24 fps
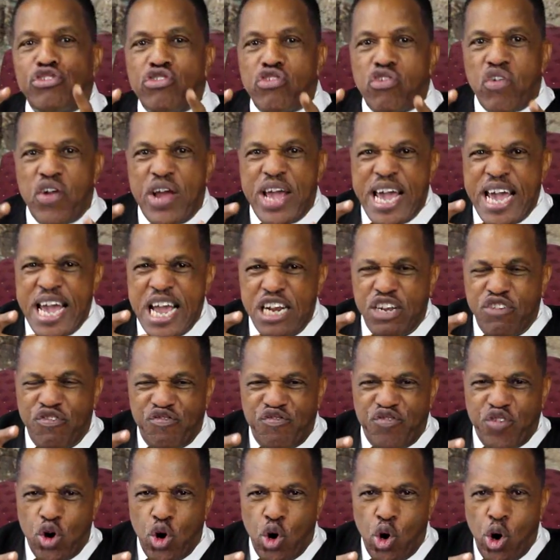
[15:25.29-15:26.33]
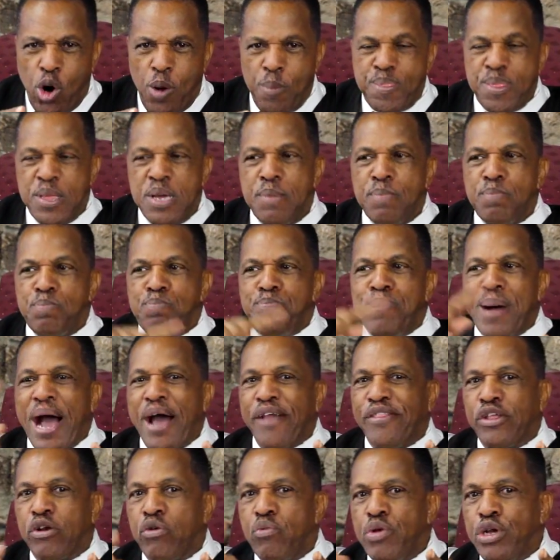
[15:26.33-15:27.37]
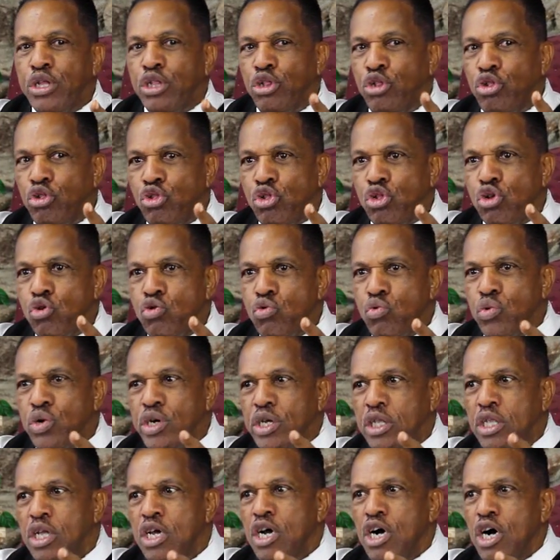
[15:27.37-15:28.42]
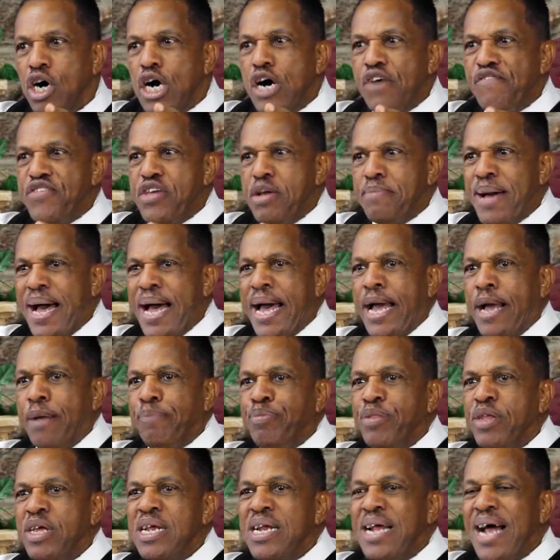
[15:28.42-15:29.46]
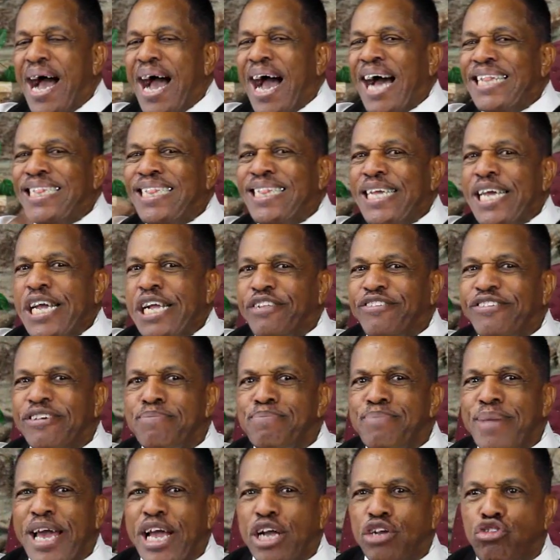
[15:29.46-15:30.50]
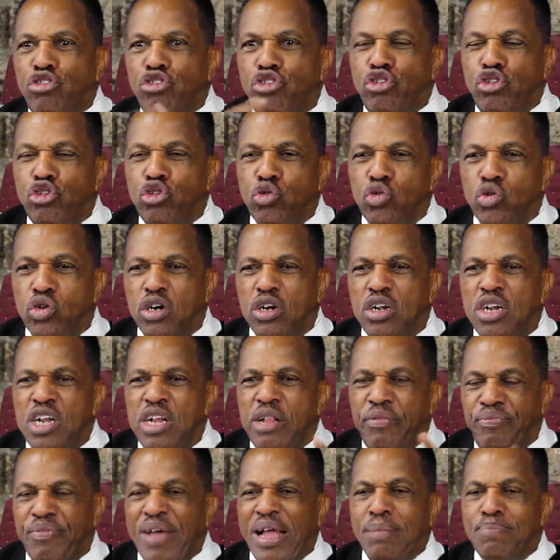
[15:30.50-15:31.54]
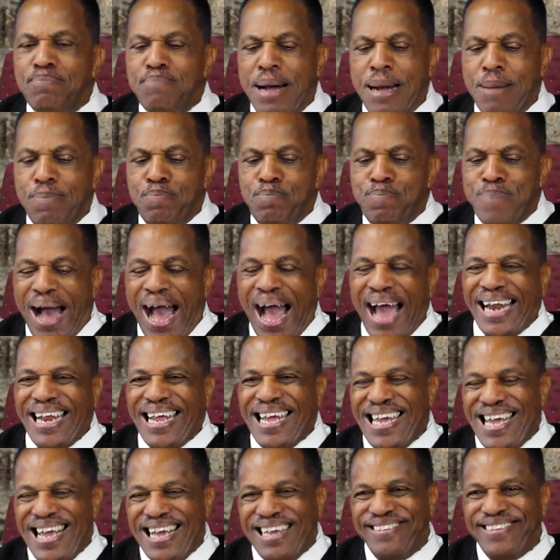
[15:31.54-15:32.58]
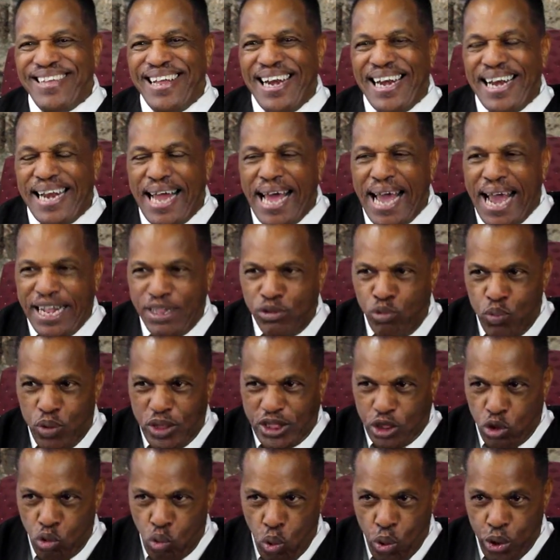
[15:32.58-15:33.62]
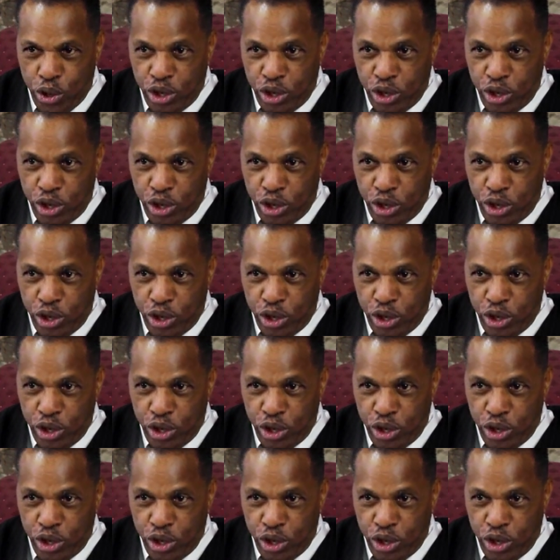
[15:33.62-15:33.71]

transformed by the renewing of your mind. I need to make sure that my body is in line with the